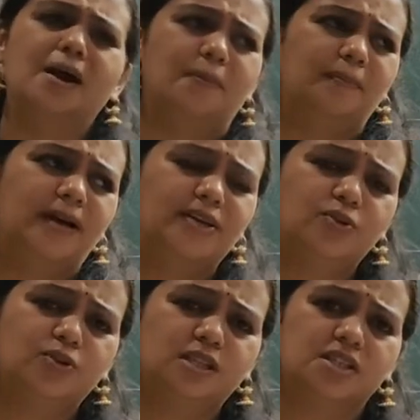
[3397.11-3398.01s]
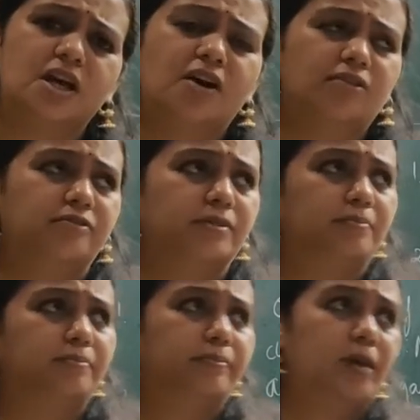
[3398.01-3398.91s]
By usage, from
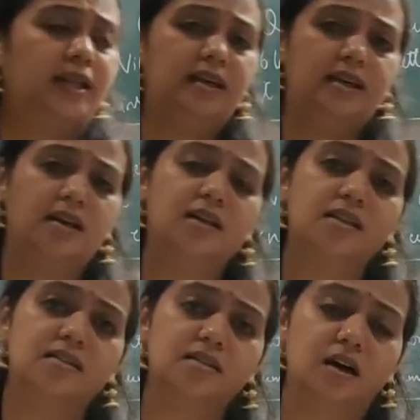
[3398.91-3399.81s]
many years,